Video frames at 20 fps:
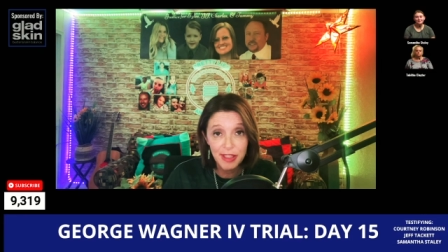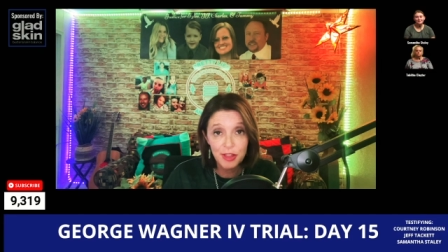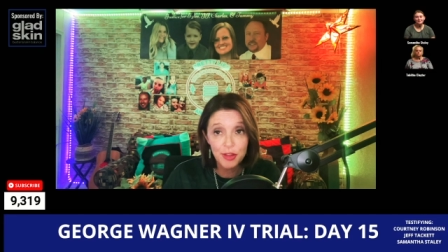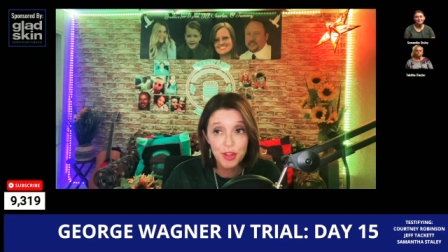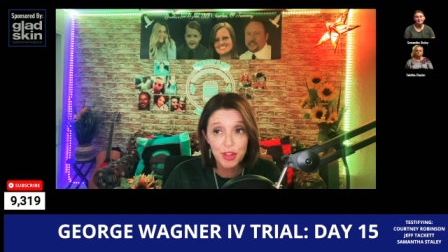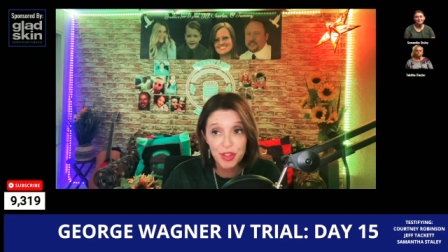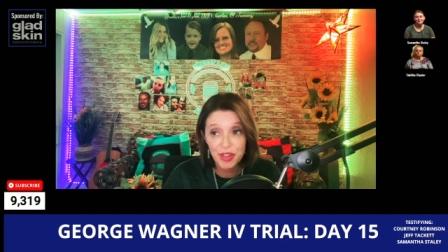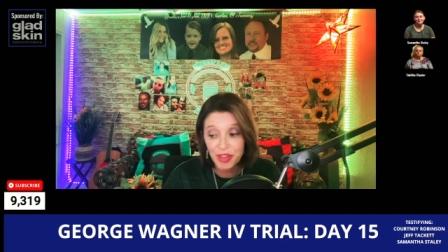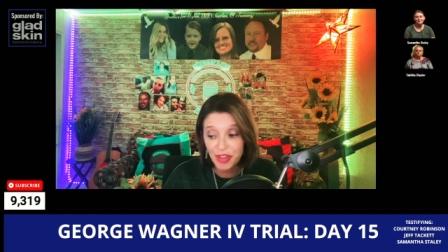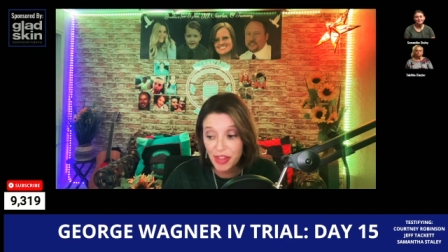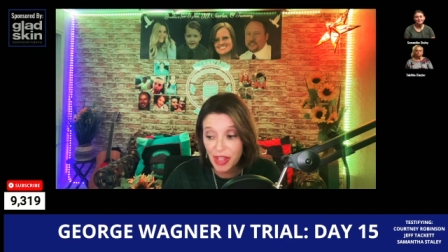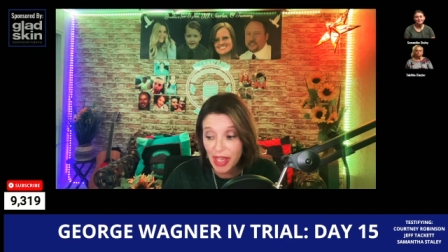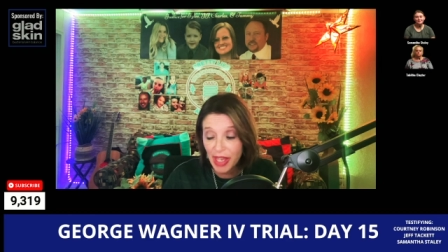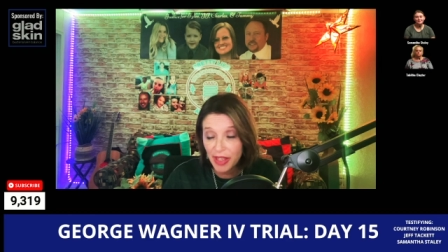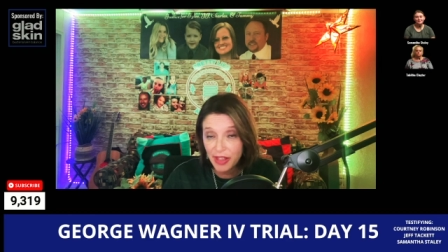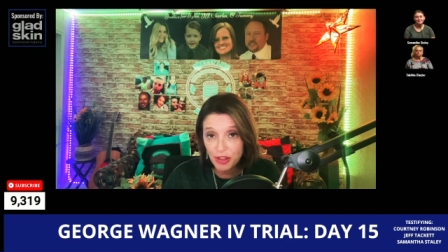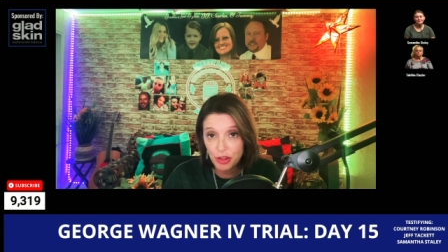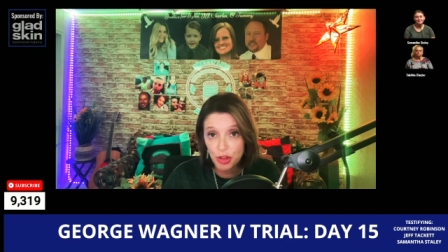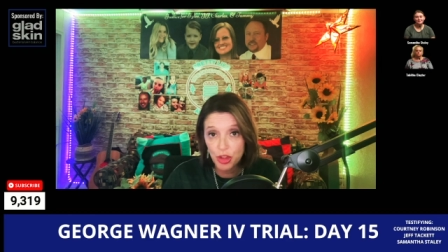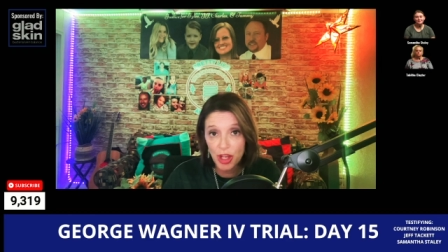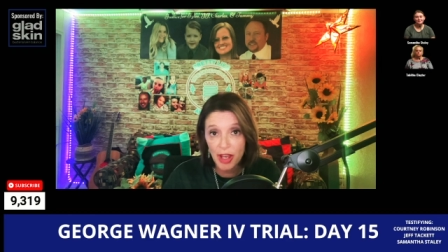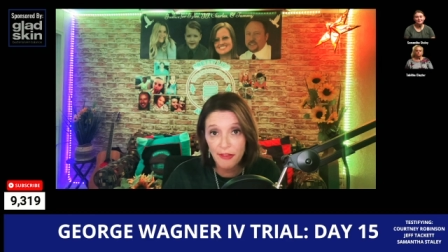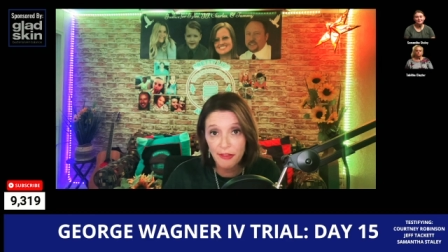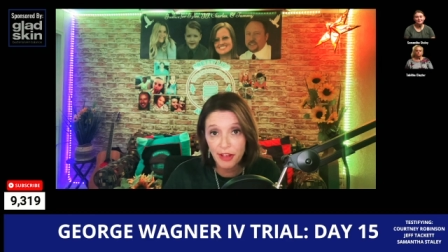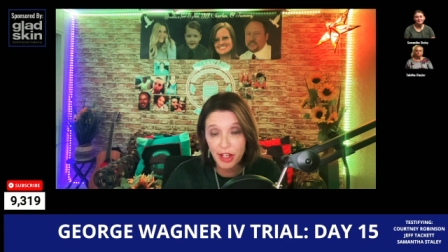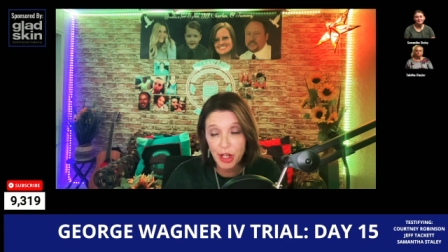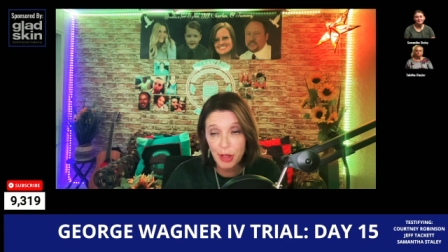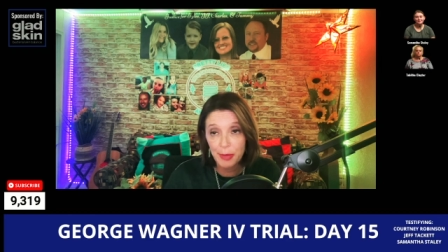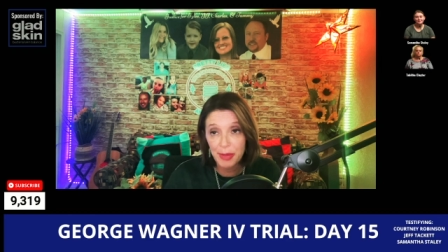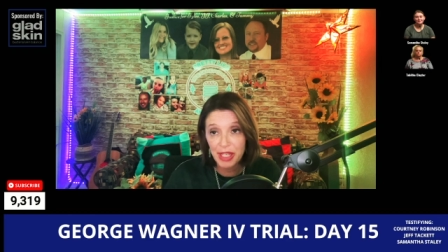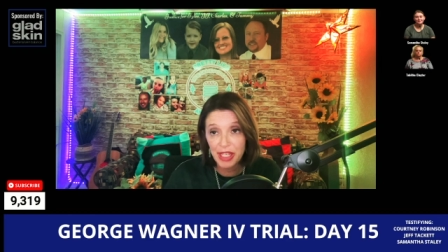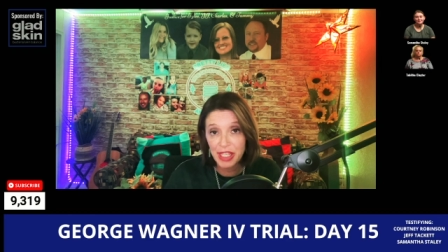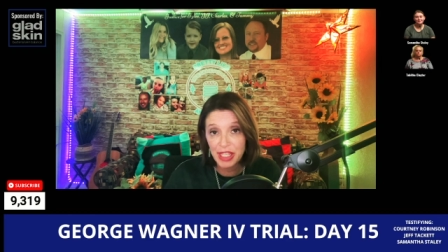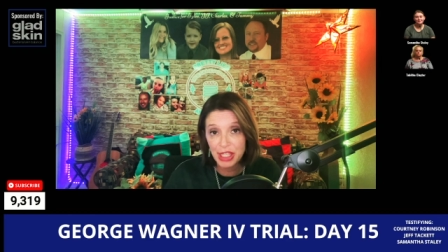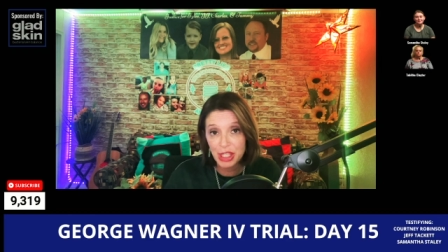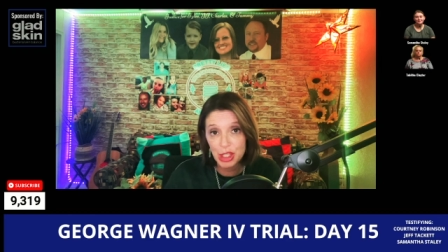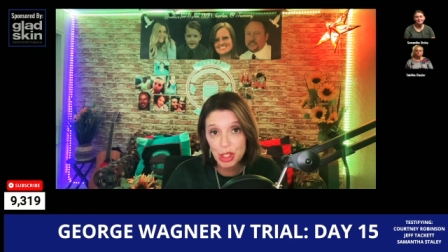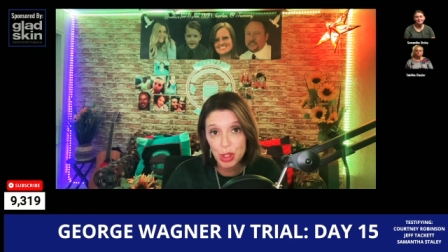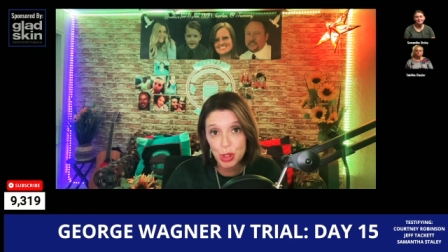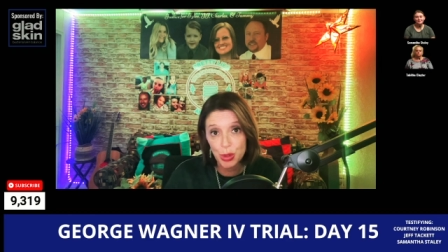just let Jeff come
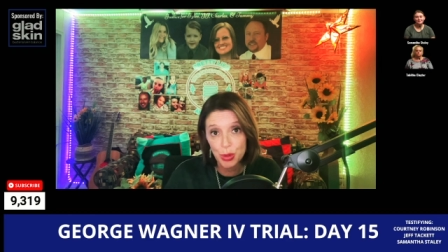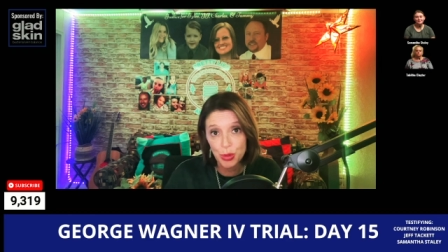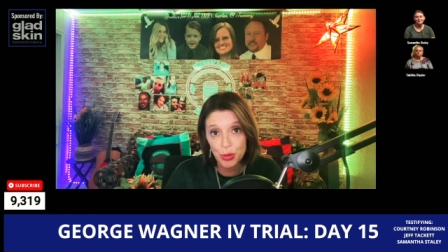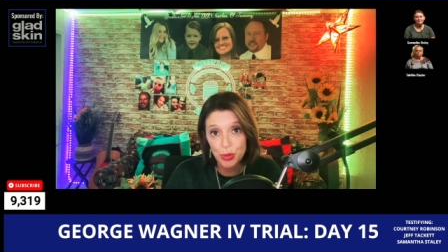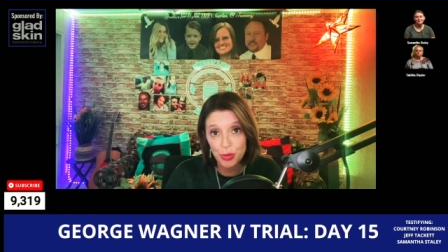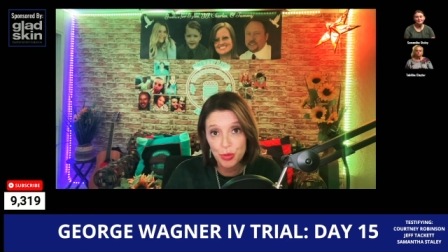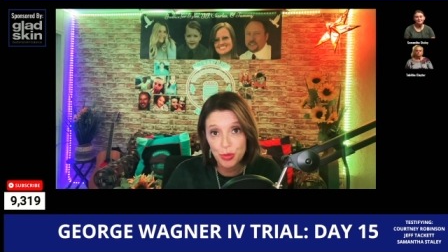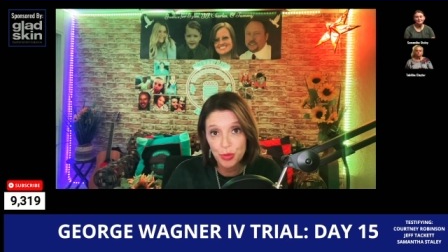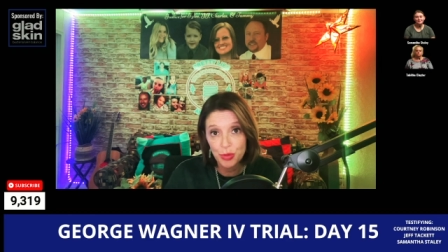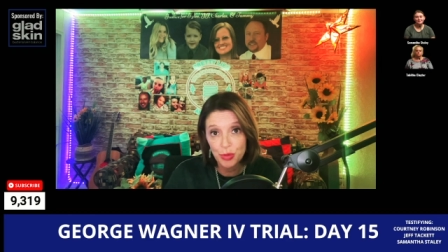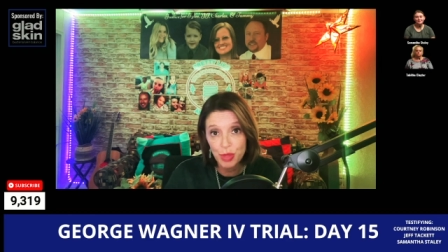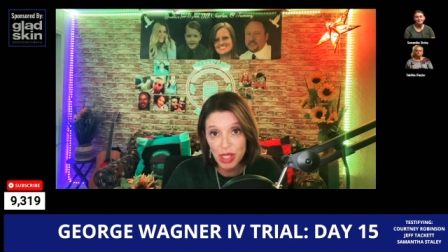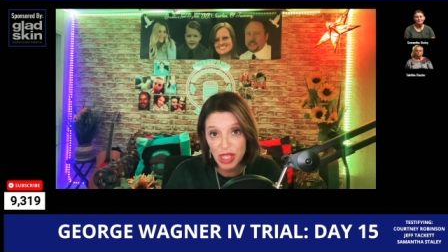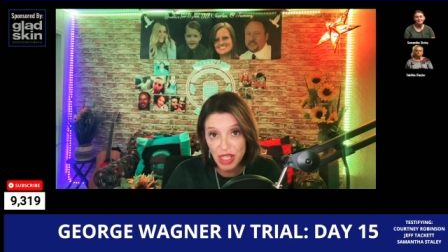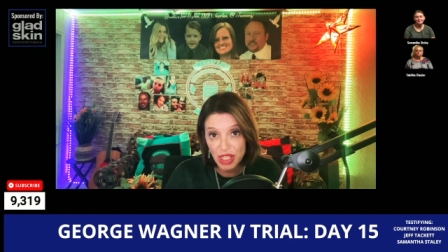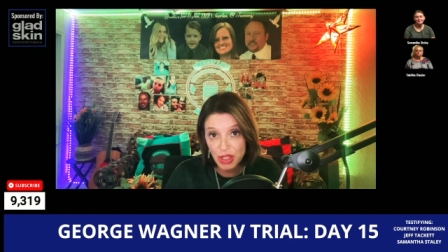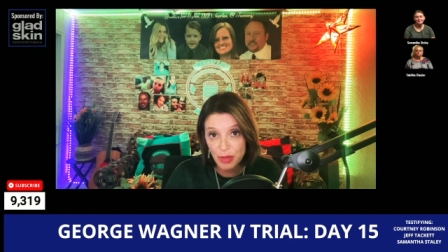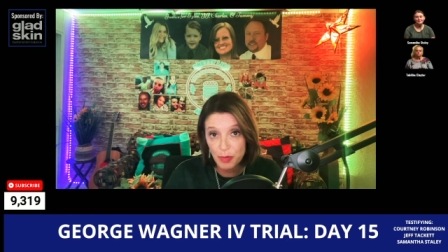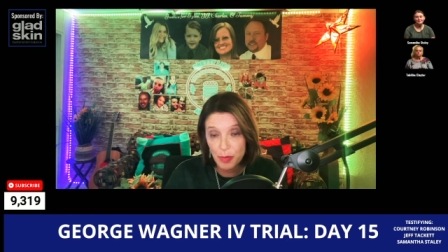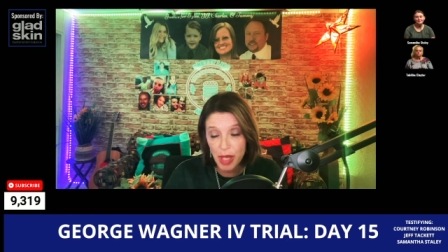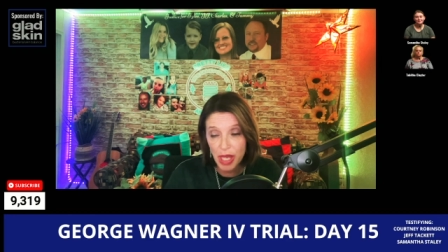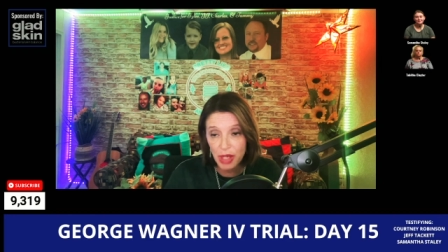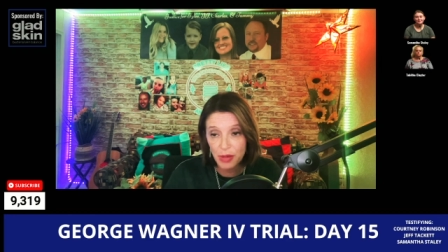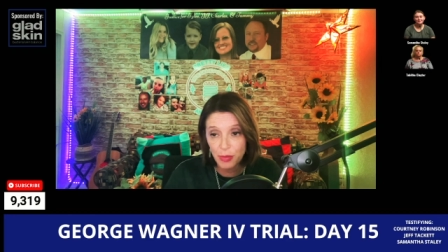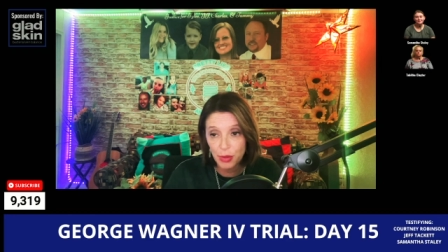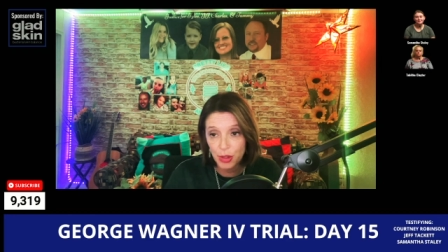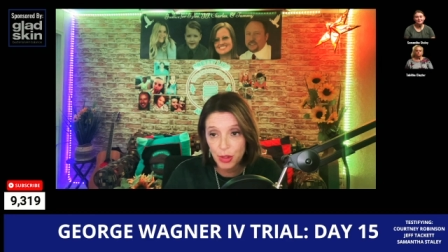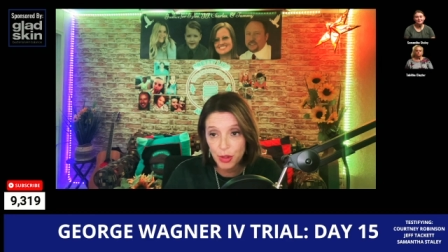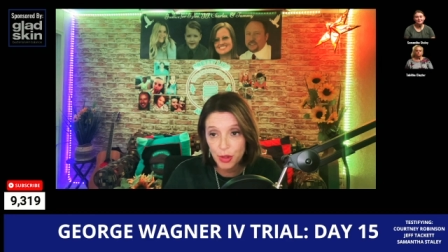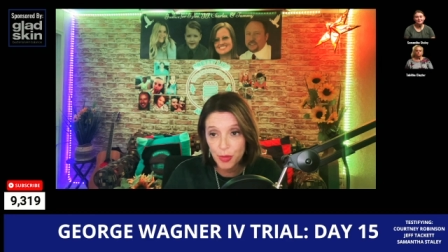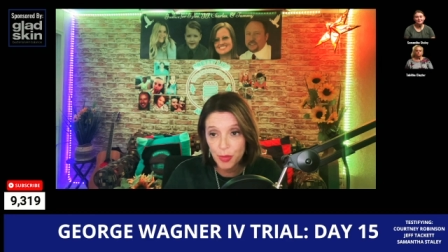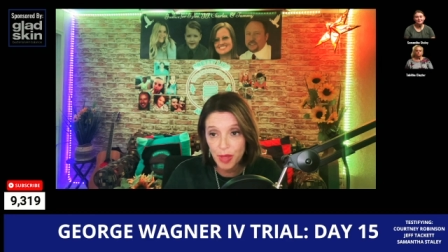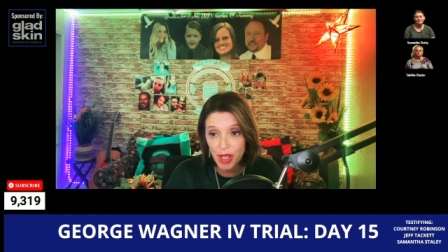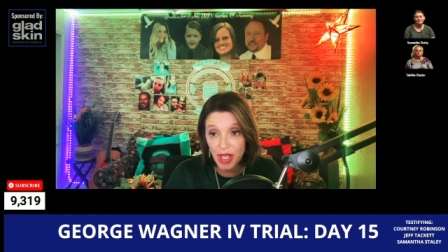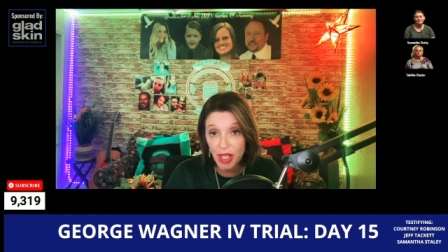into his bedroom.